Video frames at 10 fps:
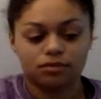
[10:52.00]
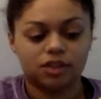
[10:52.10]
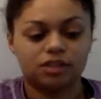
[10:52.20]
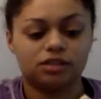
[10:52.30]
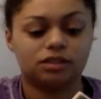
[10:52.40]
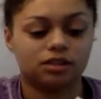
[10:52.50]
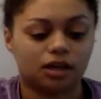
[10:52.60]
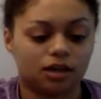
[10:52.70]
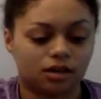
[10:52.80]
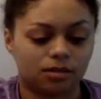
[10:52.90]
this is
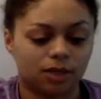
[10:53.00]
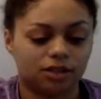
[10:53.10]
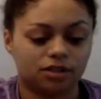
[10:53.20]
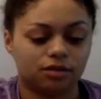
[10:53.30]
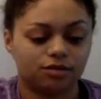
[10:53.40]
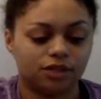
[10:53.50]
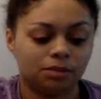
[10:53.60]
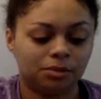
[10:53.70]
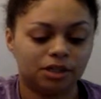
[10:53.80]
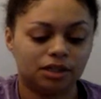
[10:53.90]
it's a
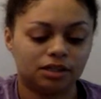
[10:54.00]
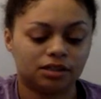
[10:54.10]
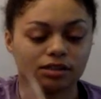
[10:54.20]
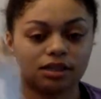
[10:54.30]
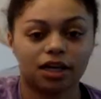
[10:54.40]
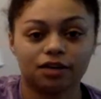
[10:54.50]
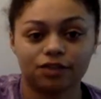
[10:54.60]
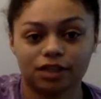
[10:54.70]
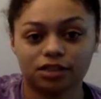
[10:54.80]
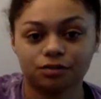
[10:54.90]
three-piece
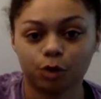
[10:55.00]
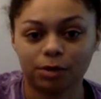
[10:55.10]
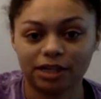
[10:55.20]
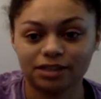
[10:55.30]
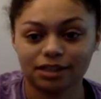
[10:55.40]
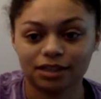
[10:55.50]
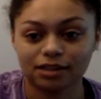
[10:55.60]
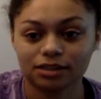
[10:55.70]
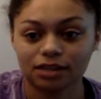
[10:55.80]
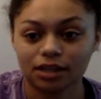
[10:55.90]
canvas,
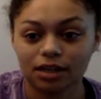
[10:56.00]
4x6.